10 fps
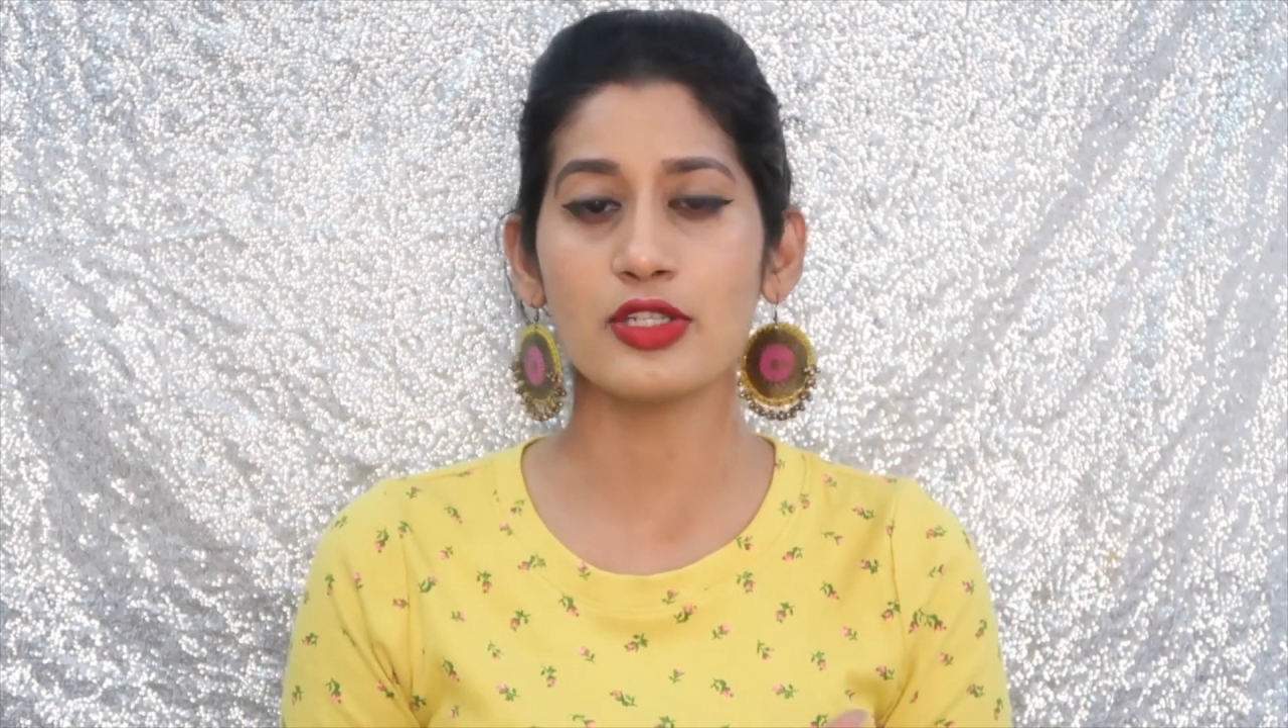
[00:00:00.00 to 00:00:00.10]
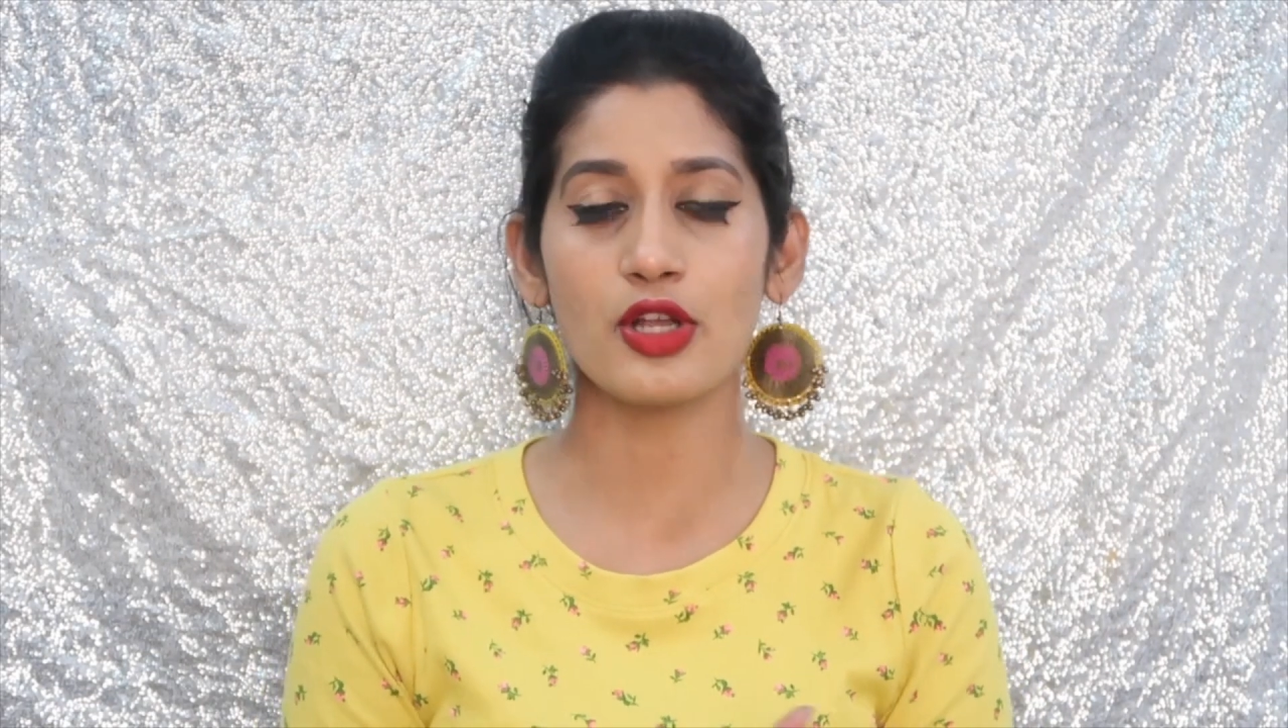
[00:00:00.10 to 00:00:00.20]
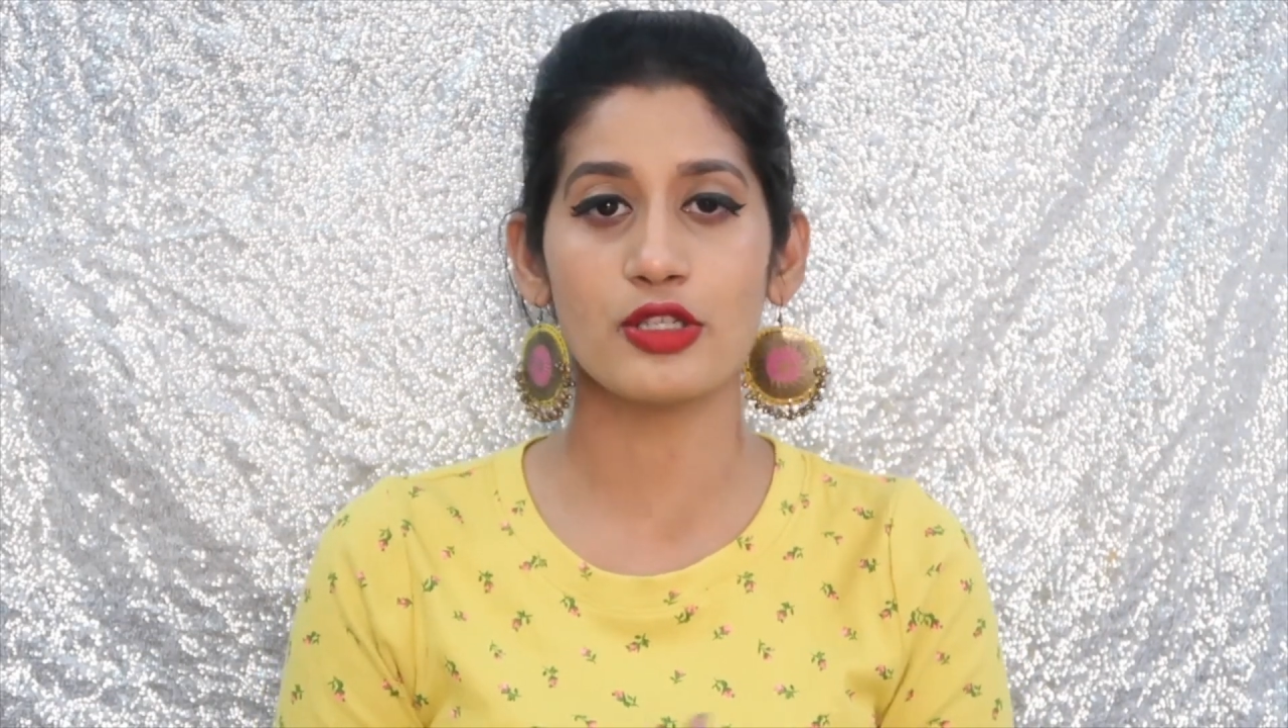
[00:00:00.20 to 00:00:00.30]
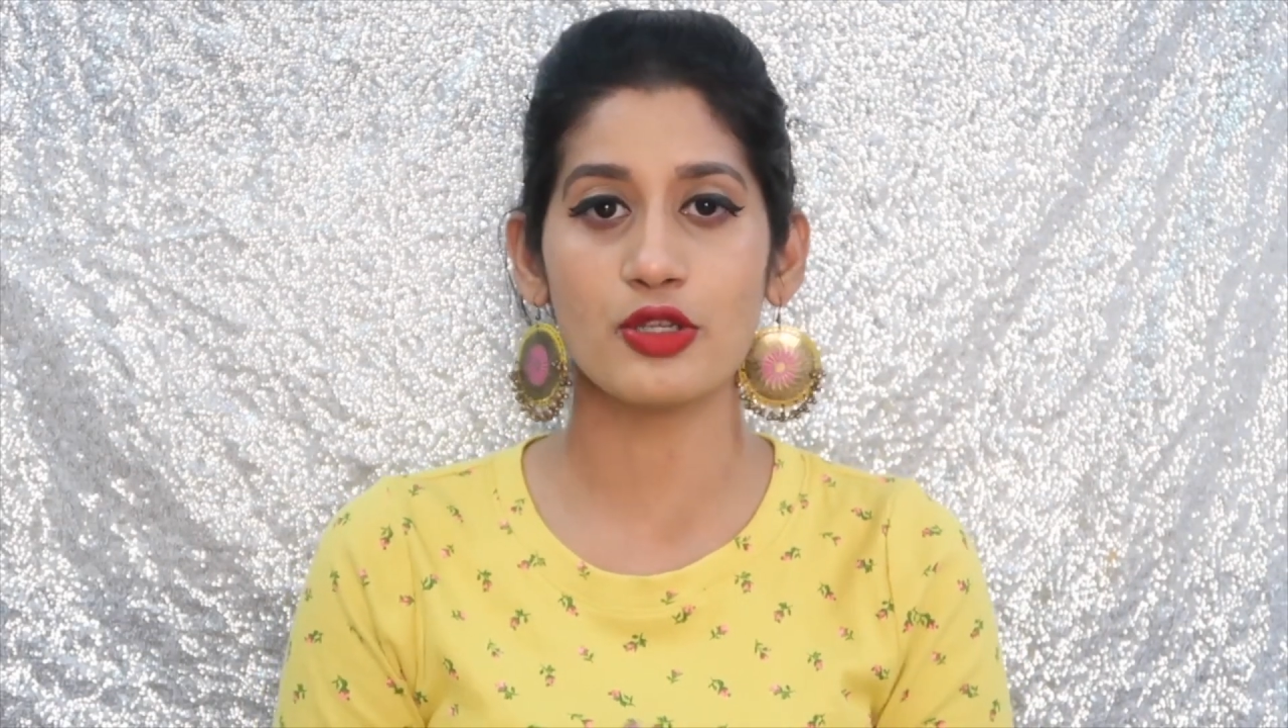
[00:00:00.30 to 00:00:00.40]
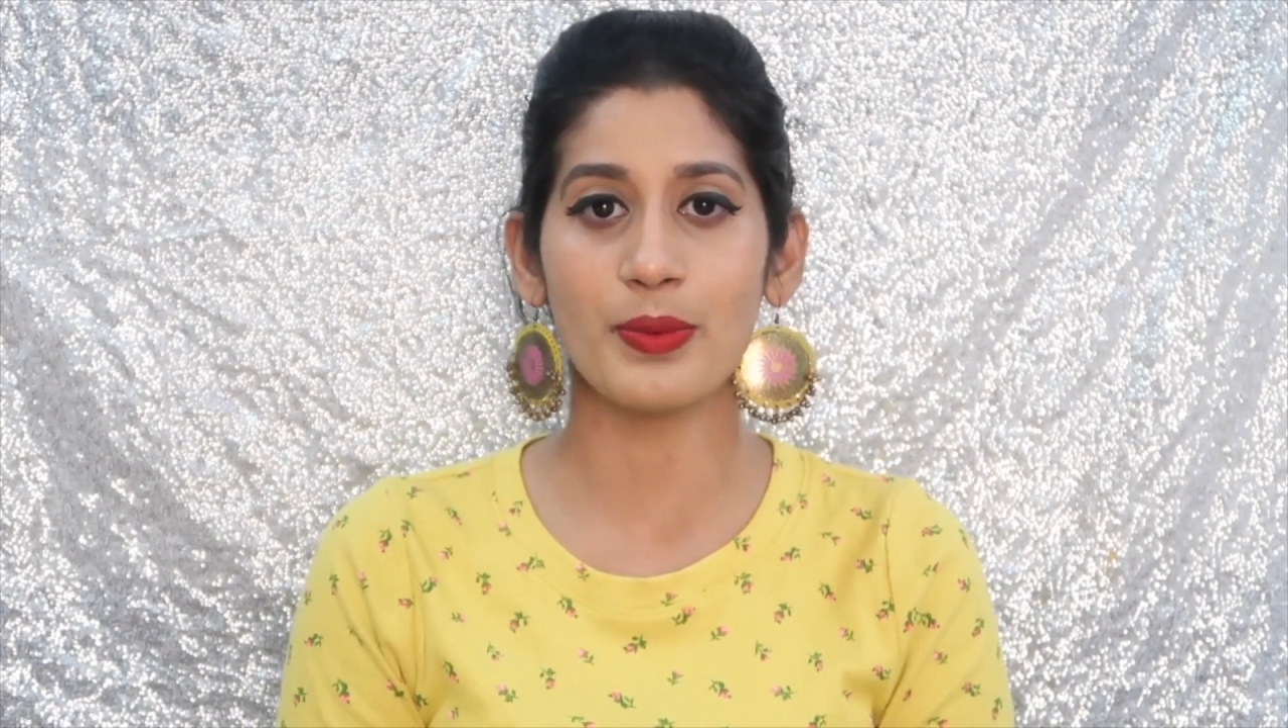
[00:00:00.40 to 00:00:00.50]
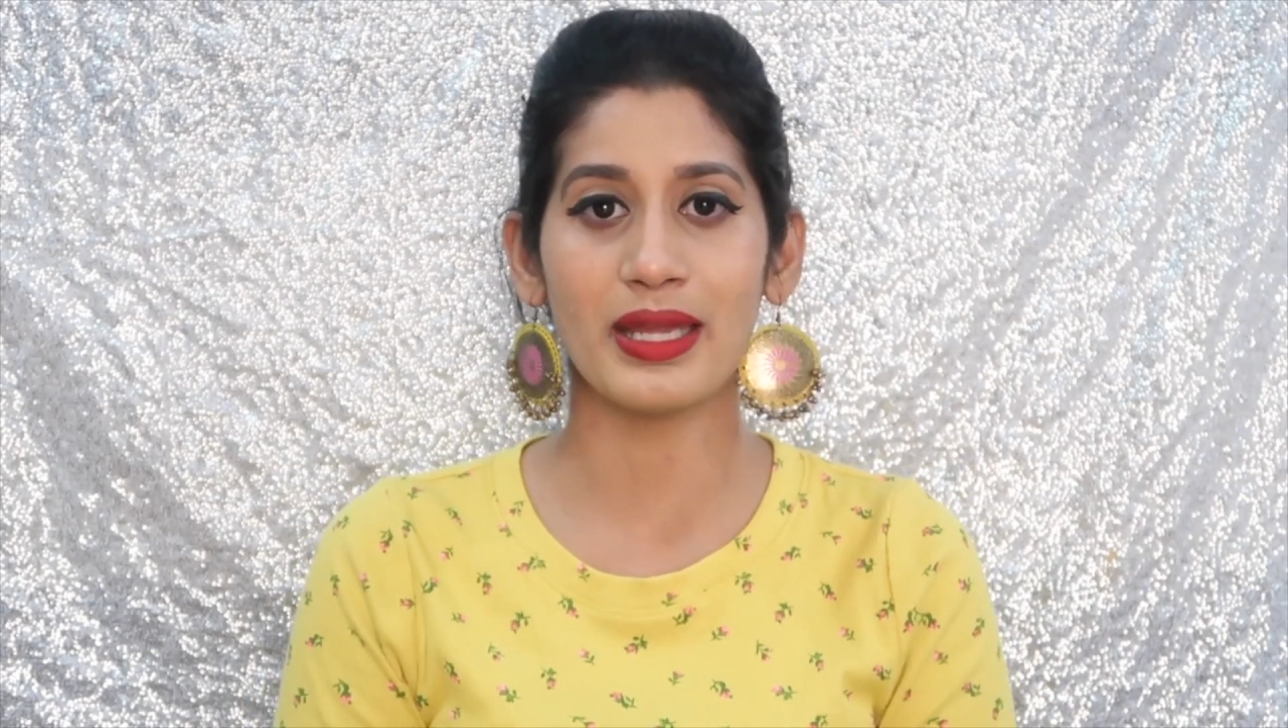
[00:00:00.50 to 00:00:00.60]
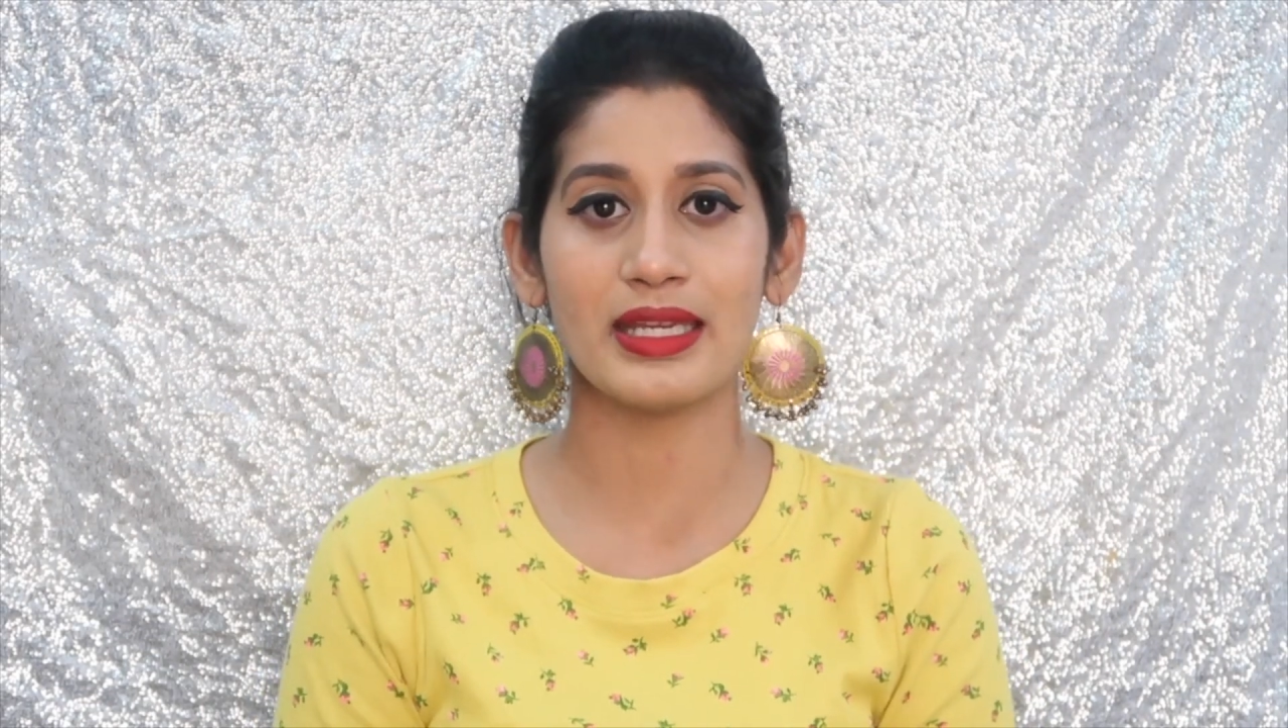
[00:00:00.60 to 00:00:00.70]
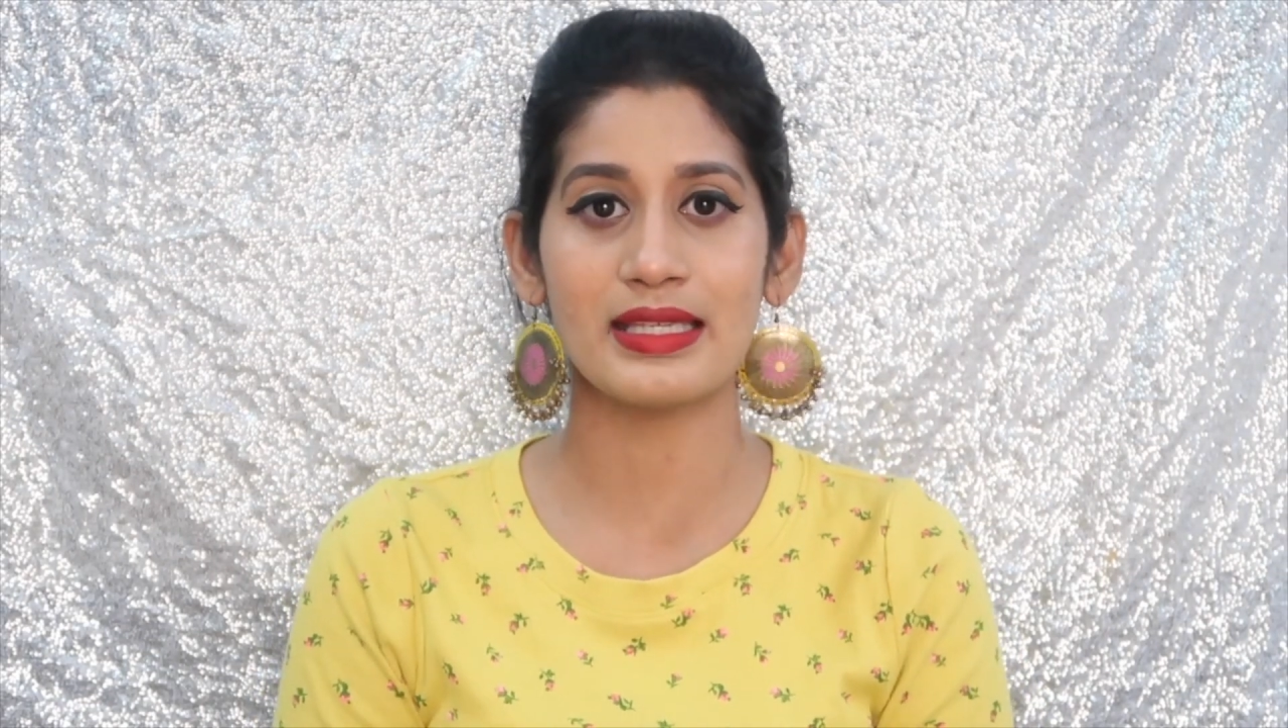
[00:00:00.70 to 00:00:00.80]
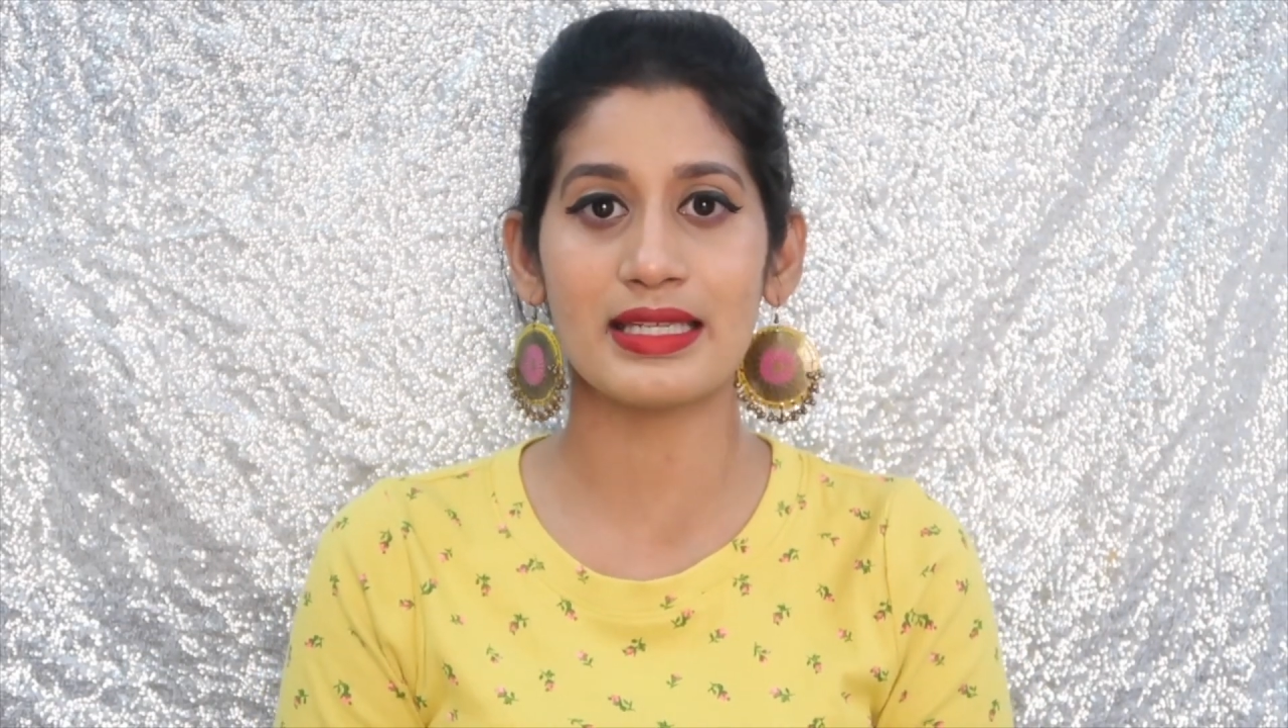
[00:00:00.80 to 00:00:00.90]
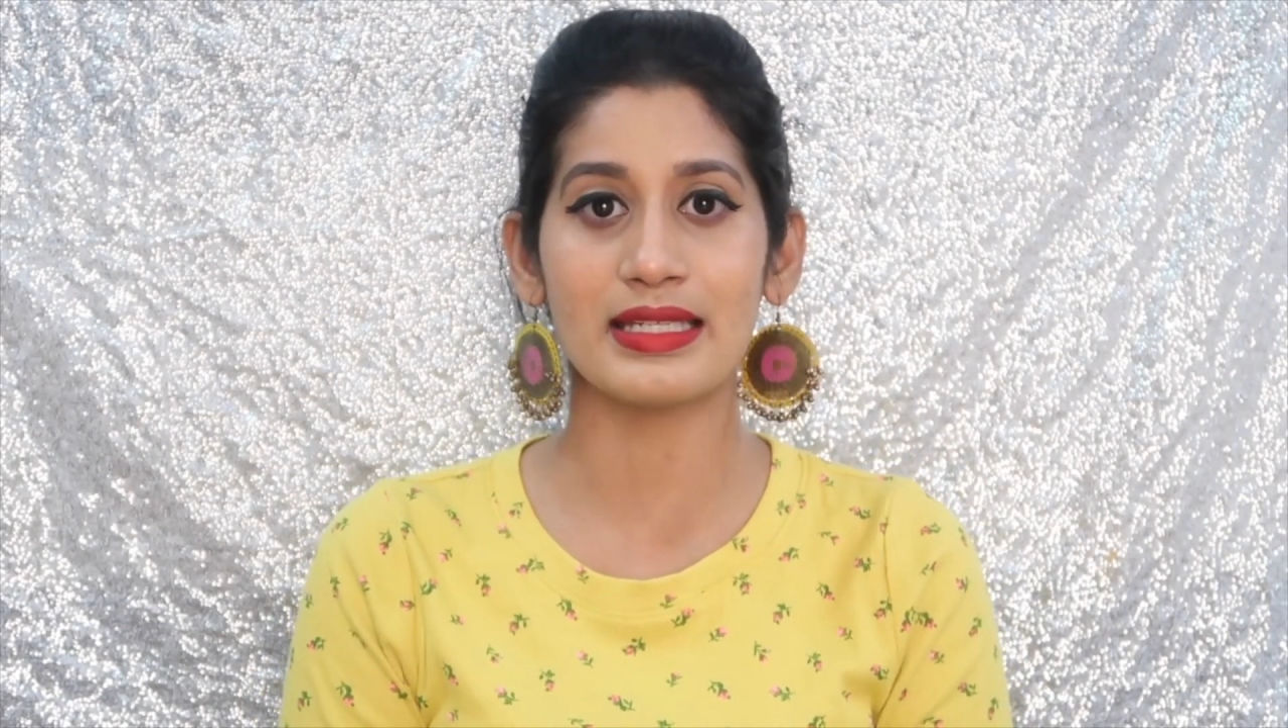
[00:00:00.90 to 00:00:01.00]
is also
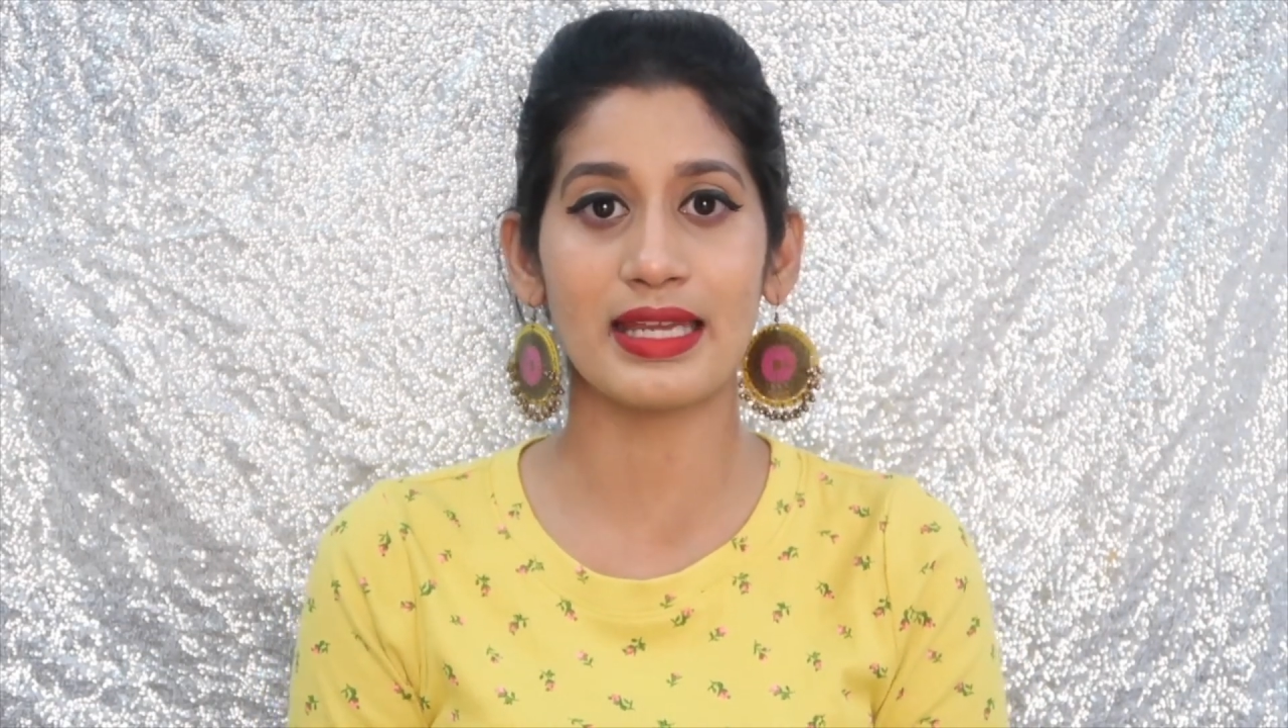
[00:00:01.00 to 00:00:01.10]
very easy.